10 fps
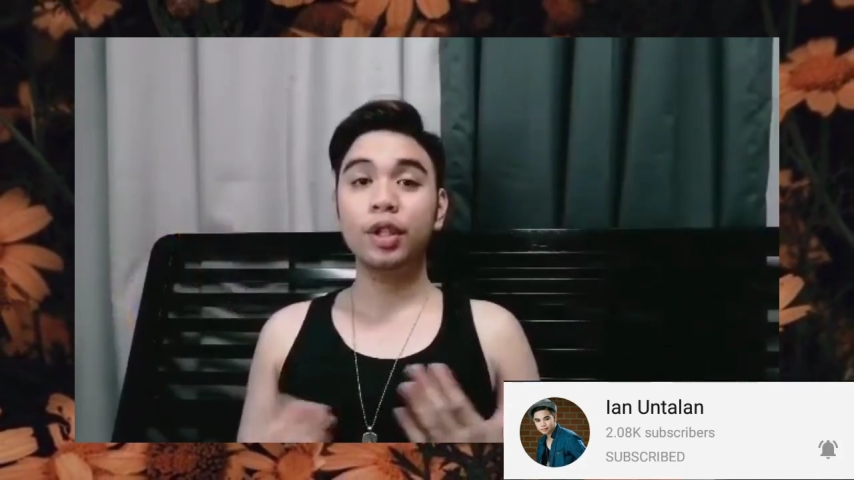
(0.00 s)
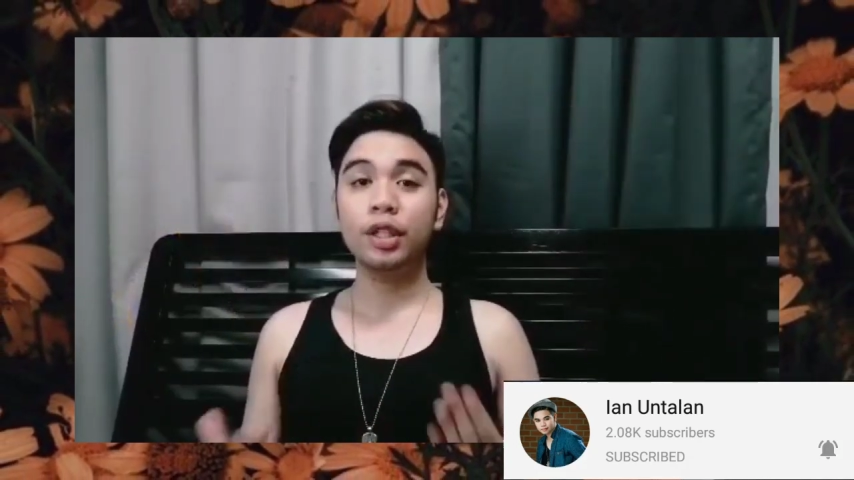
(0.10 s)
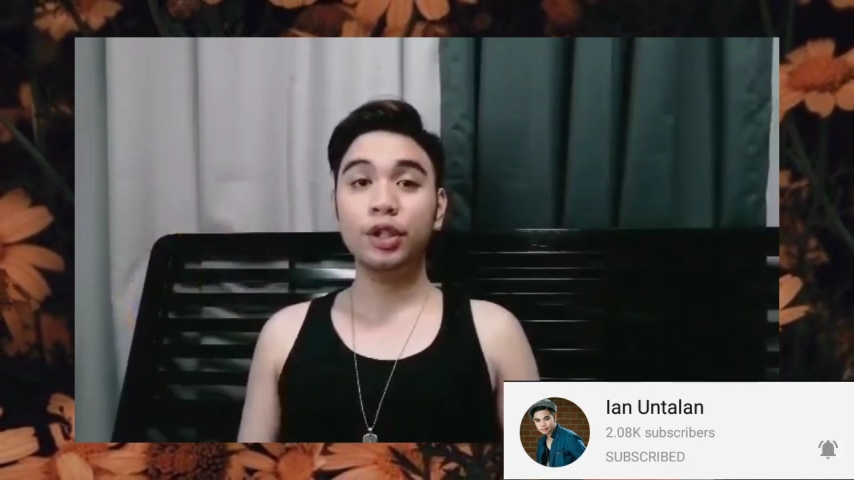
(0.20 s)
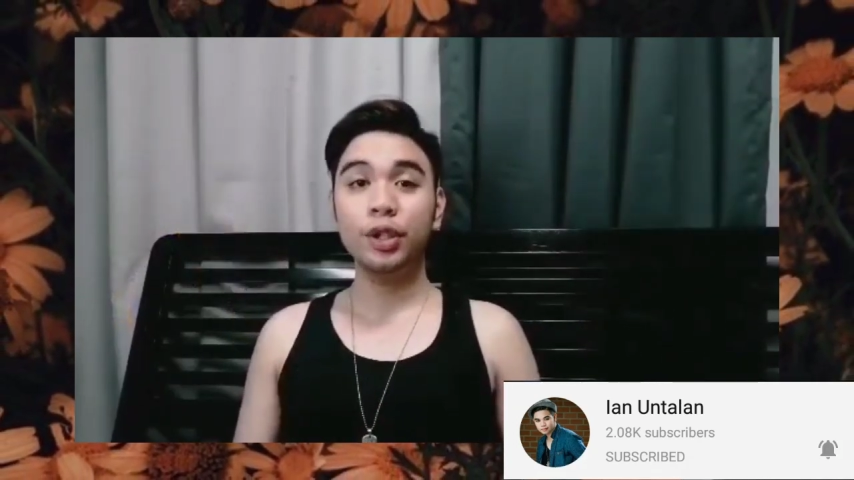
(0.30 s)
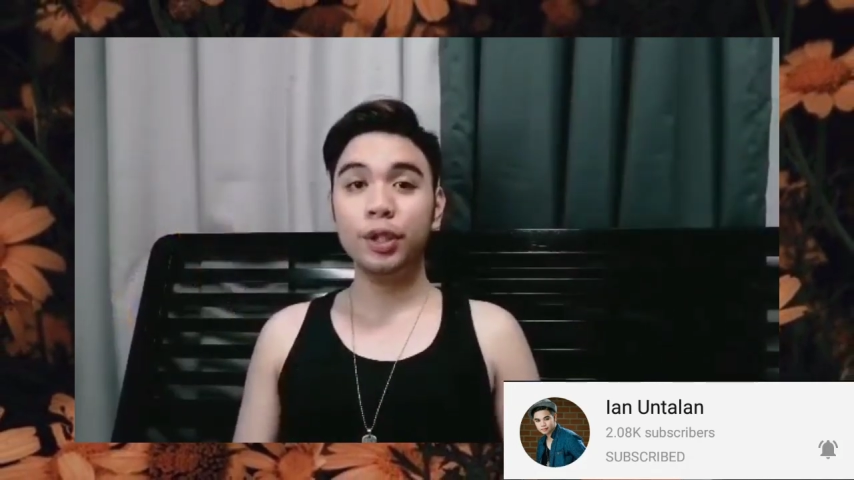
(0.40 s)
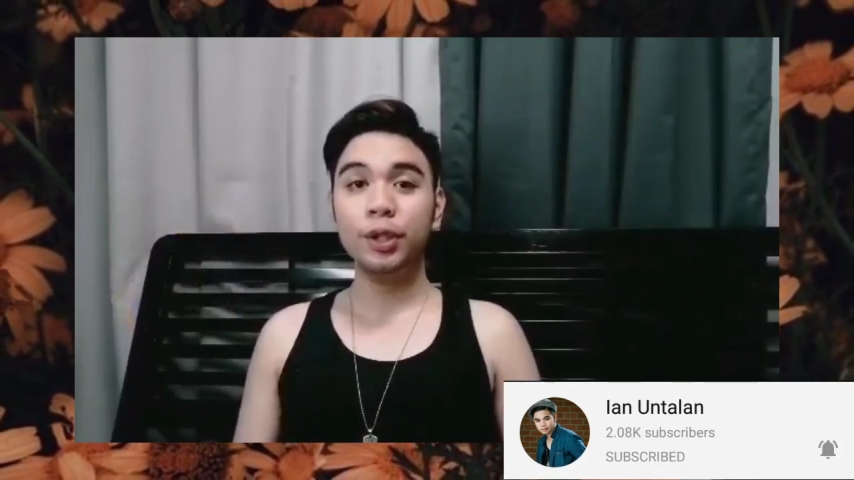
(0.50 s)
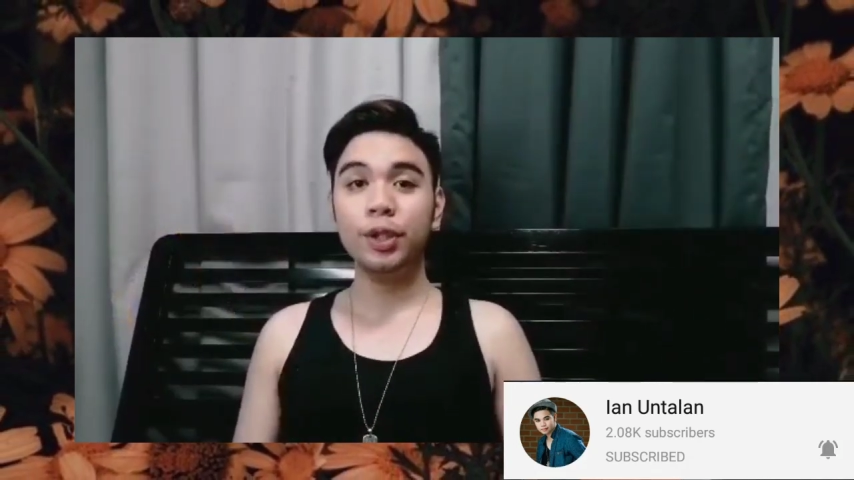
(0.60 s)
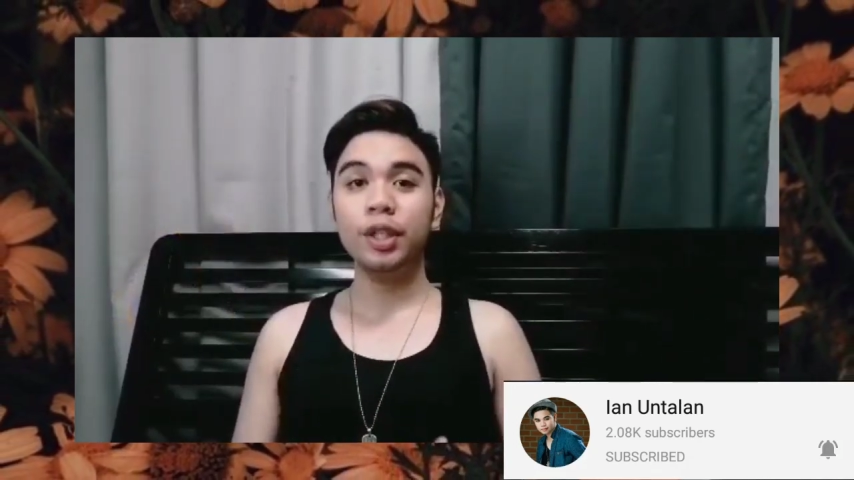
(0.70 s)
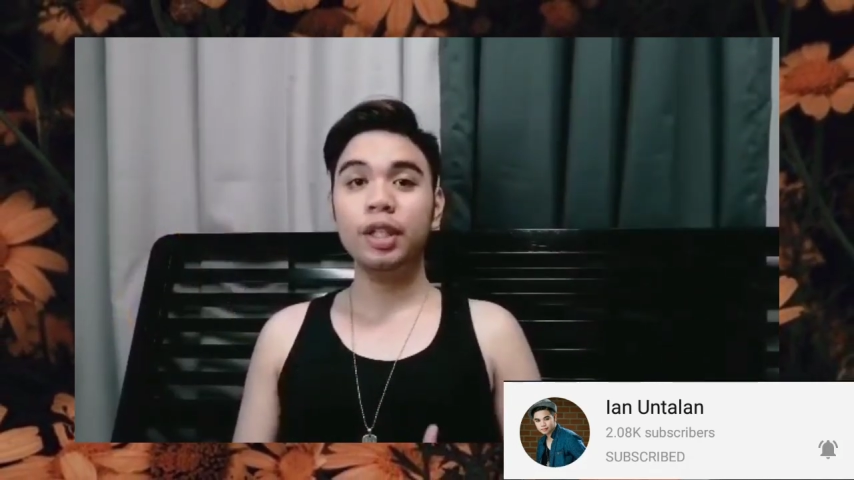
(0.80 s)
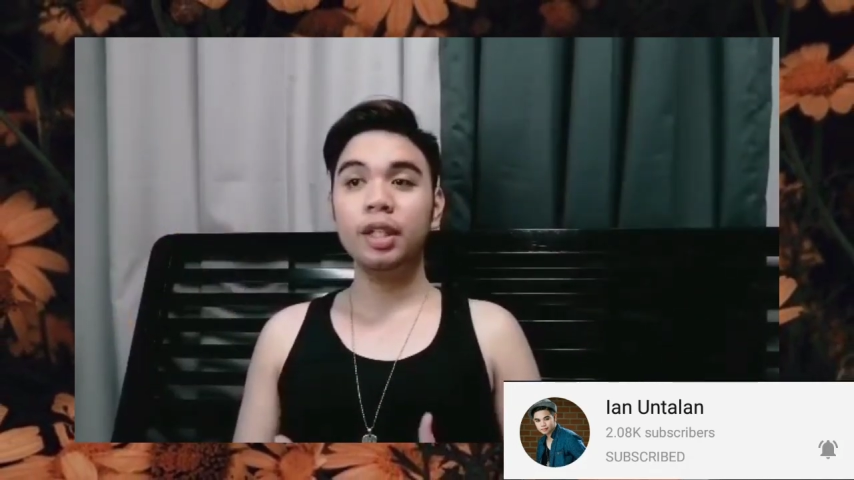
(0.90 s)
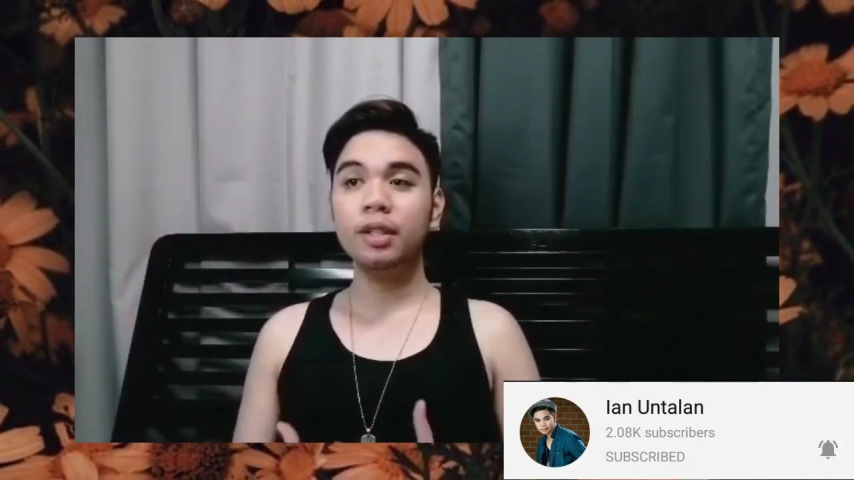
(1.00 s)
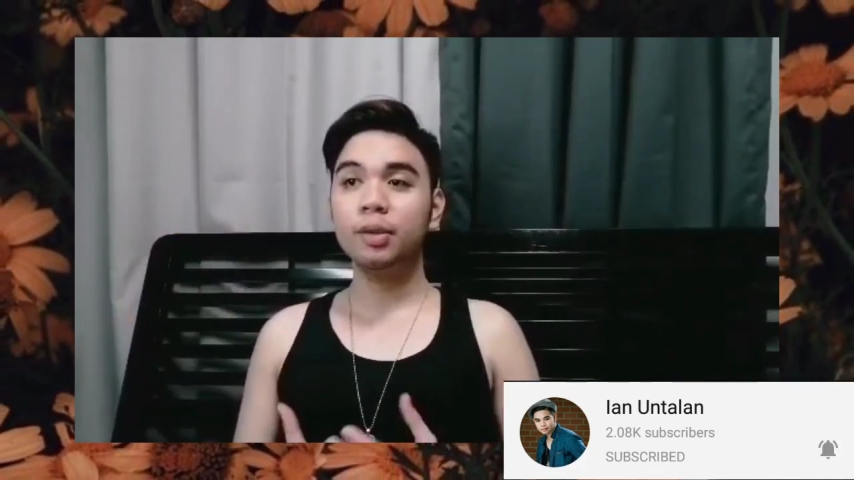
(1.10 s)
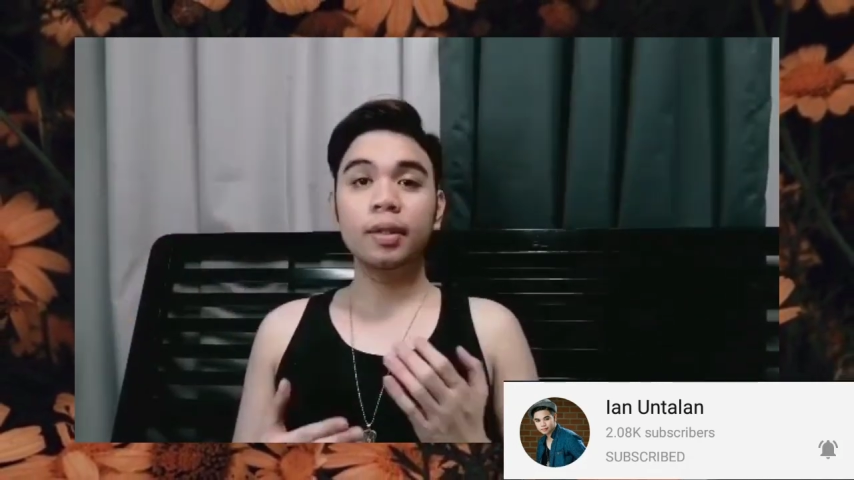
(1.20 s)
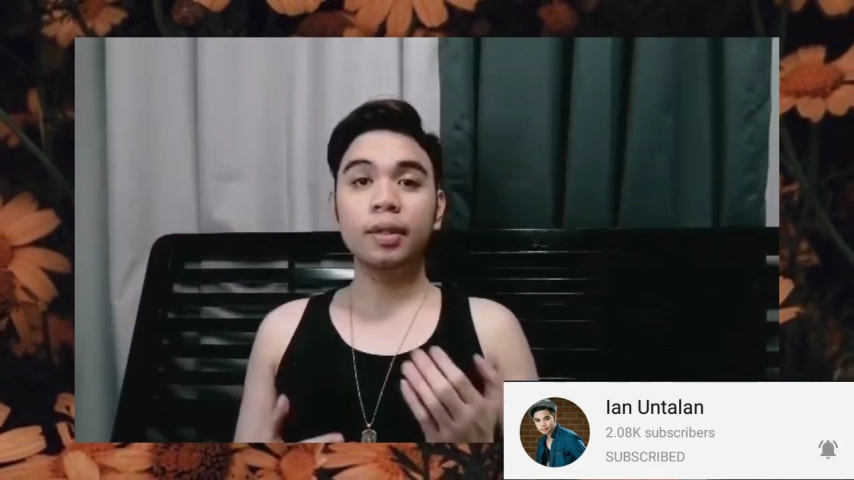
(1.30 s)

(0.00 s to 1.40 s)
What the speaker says: Trust your journey.